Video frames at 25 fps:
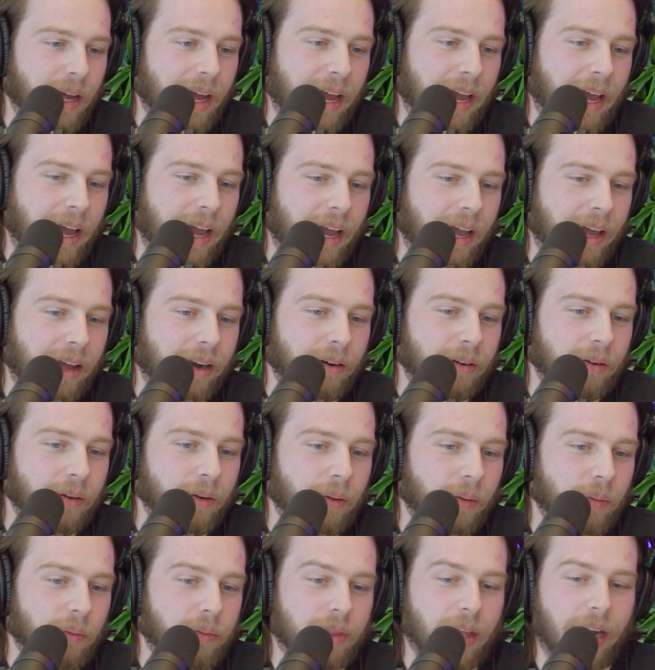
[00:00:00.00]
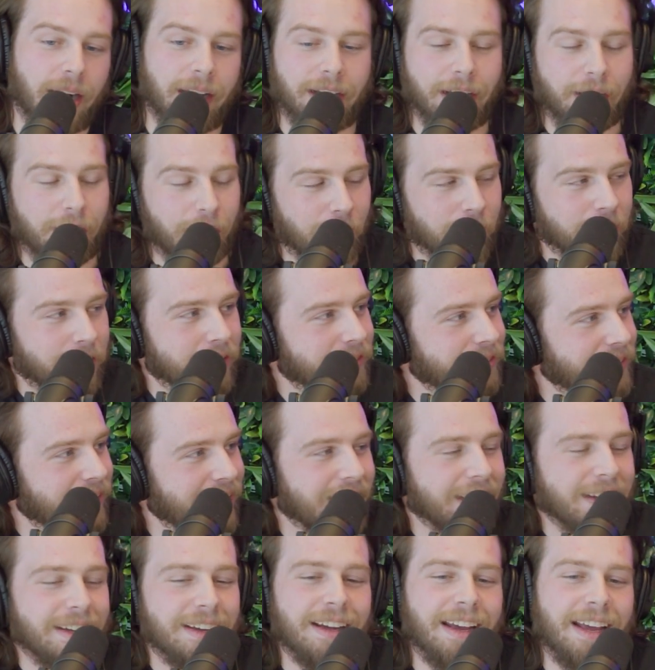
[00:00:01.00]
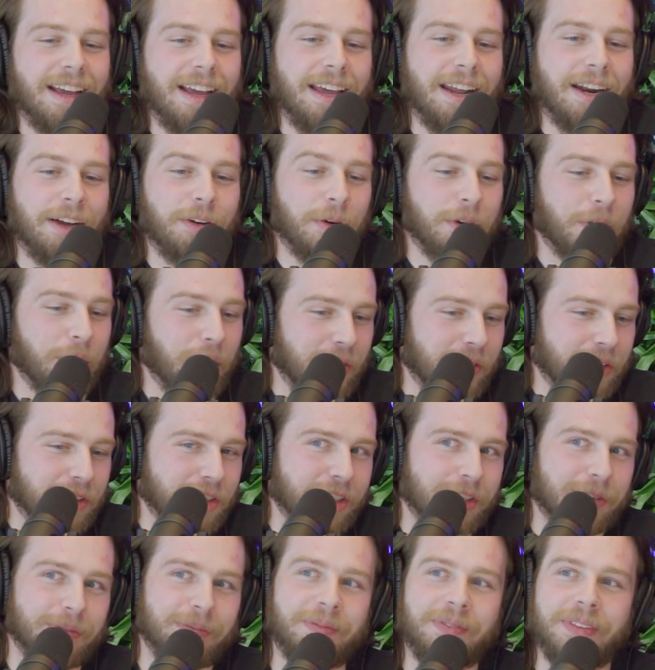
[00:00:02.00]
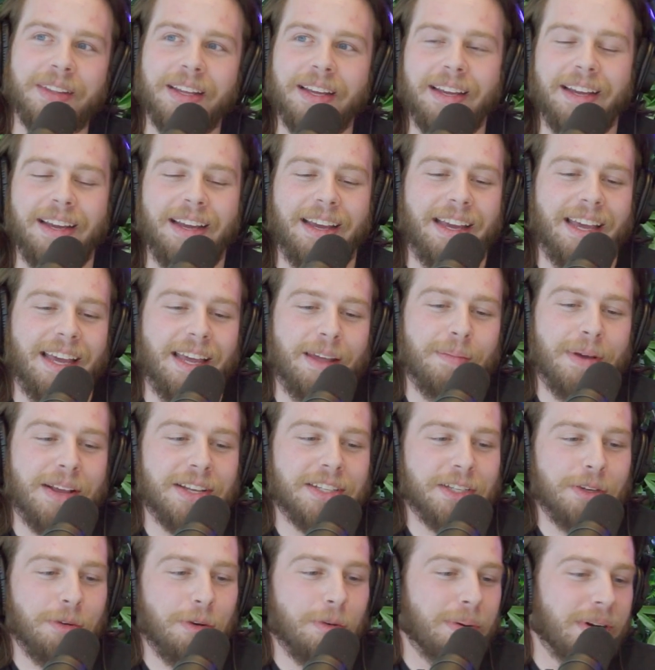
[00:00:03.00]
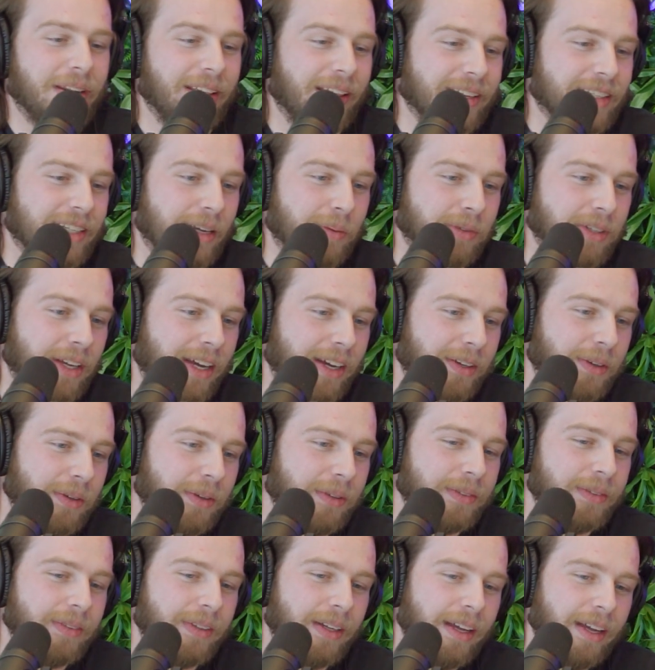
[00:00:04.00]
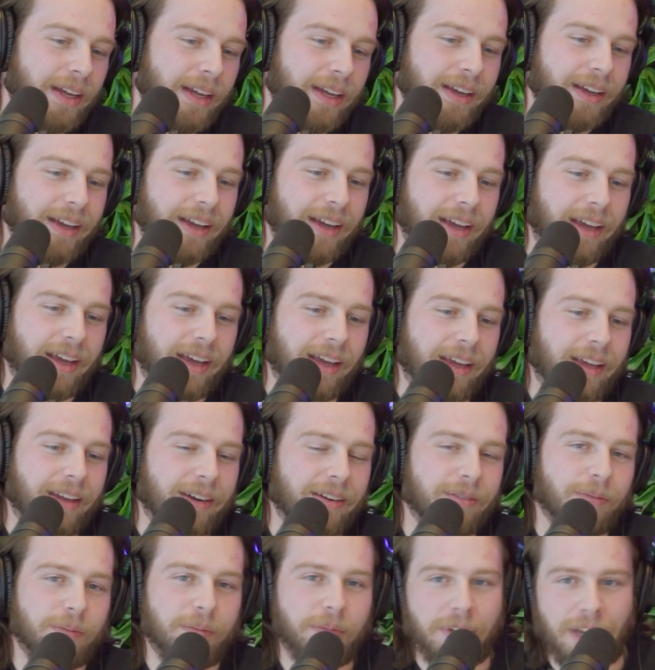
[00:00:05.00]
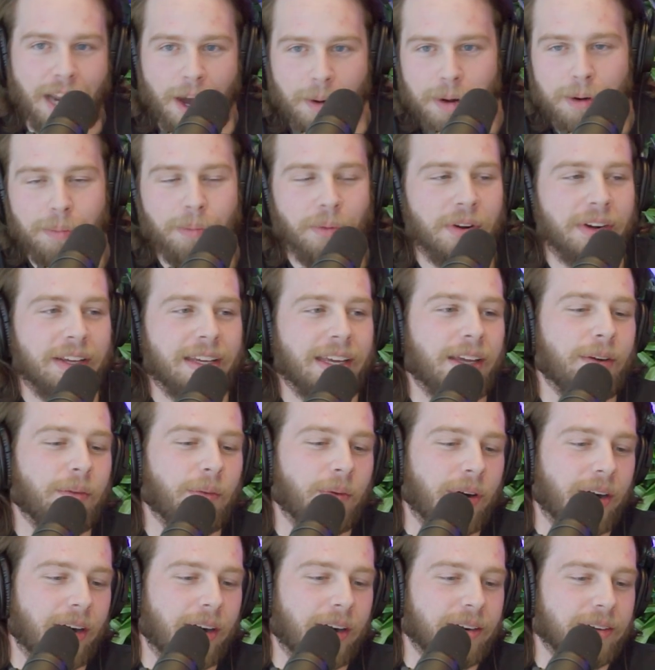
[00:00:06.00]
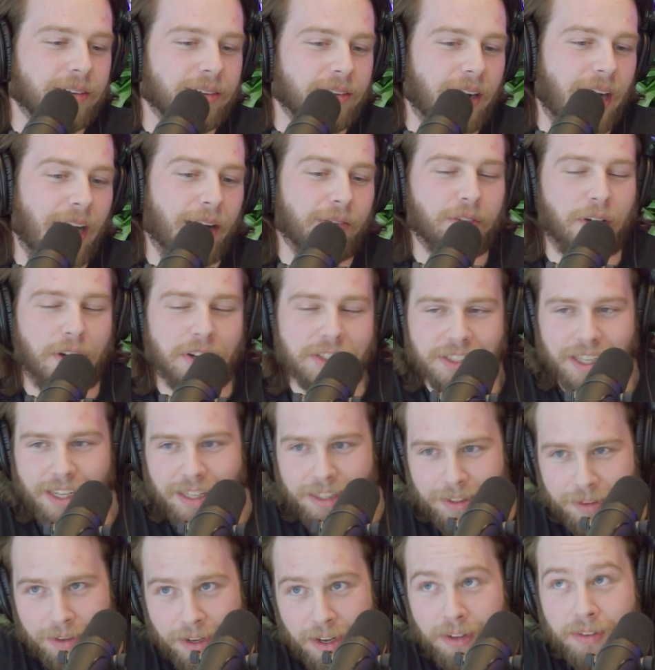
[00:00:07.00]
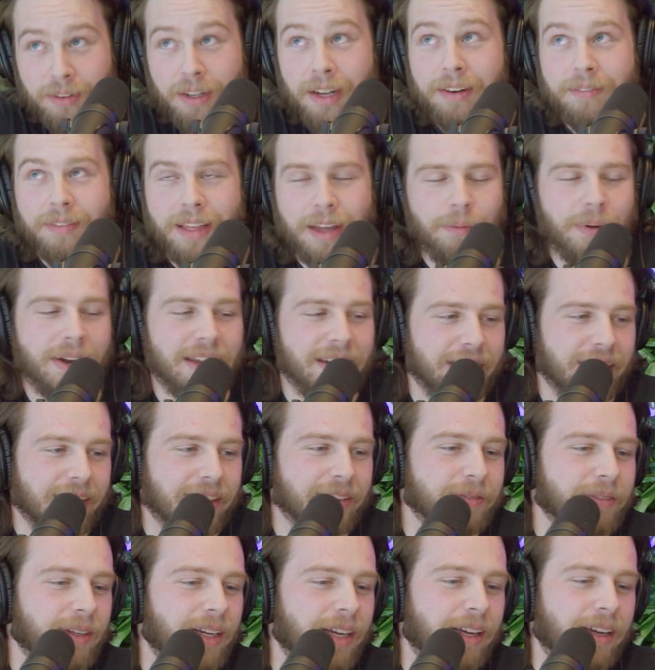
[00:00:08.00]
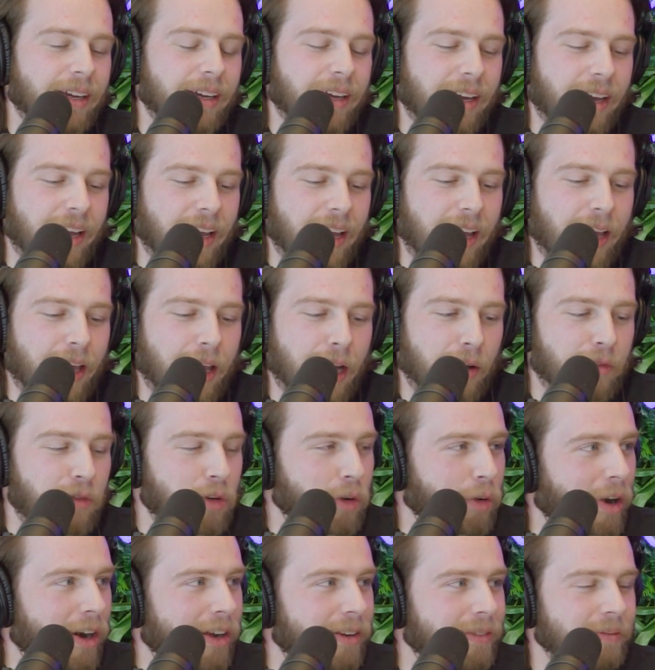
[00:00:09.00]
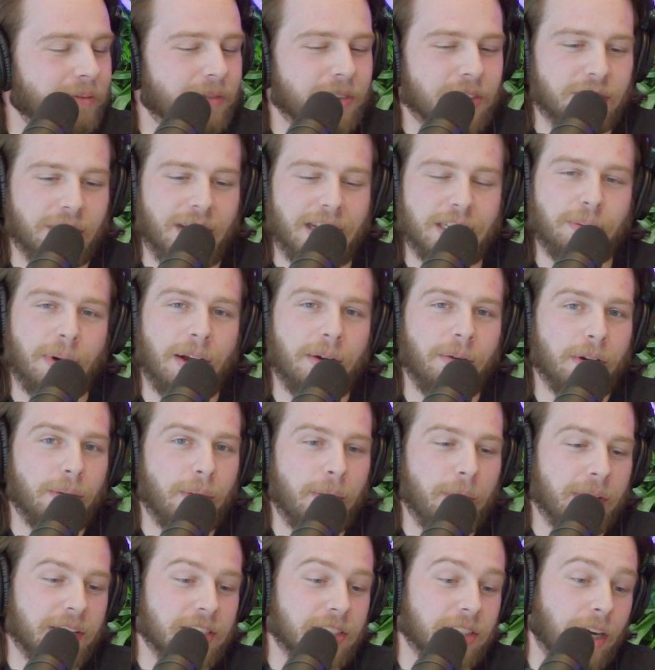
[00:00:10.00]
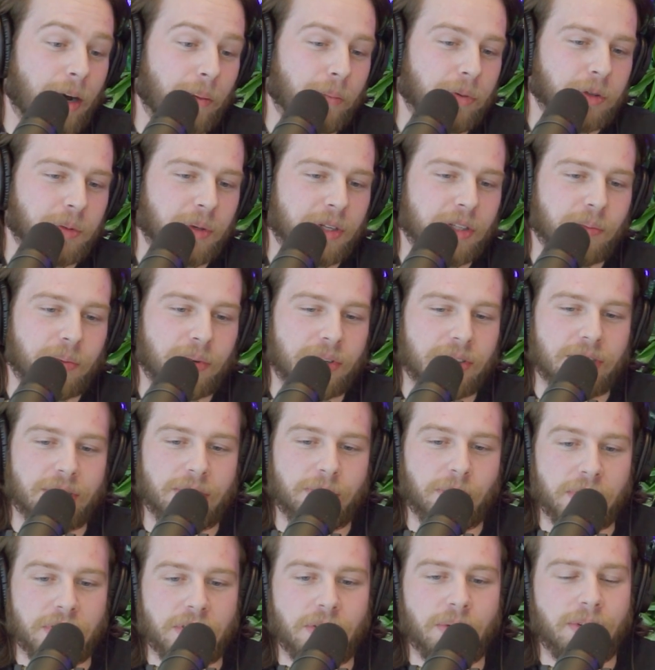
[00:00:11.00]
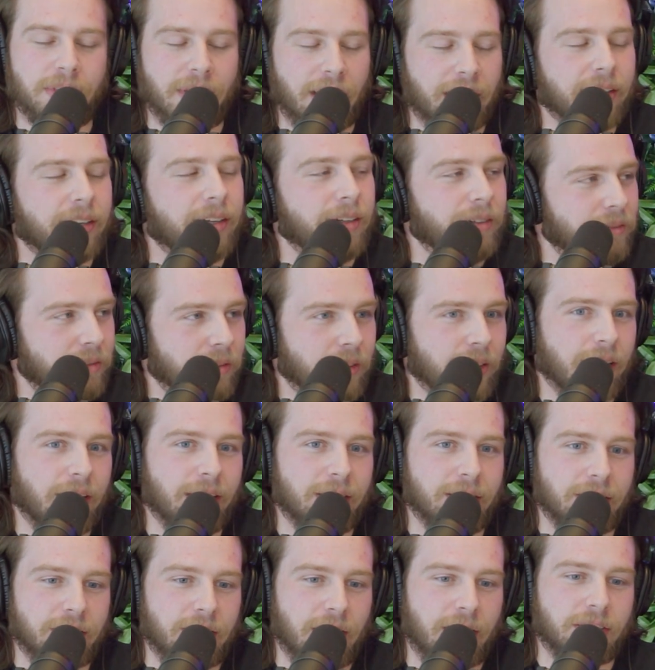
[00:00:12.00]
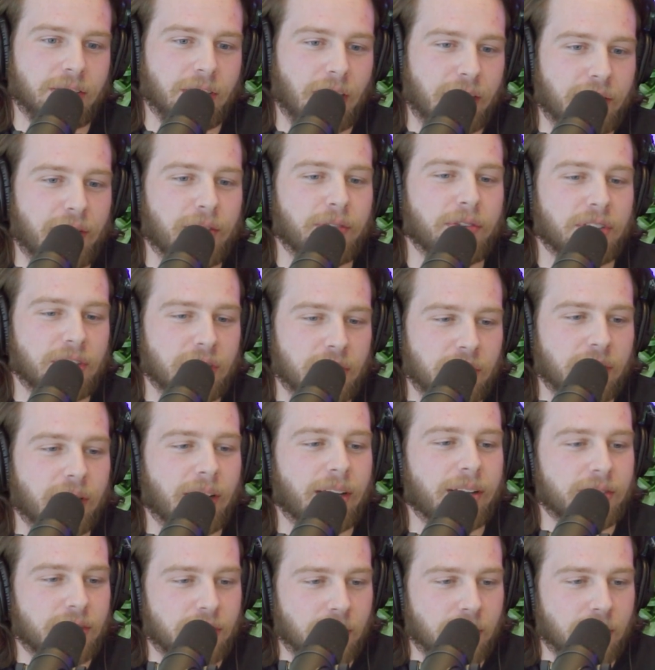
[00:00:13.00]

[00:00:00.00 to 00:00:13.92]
And then I got hurt, and I quit going to the gym, and basically repeated that same cycle. And now I'm at a point again where I've lost a lot of that weight again, and I feel great. So that's probably one of my biggest accomplishments was doing that again. It takes a lot of effort to do that.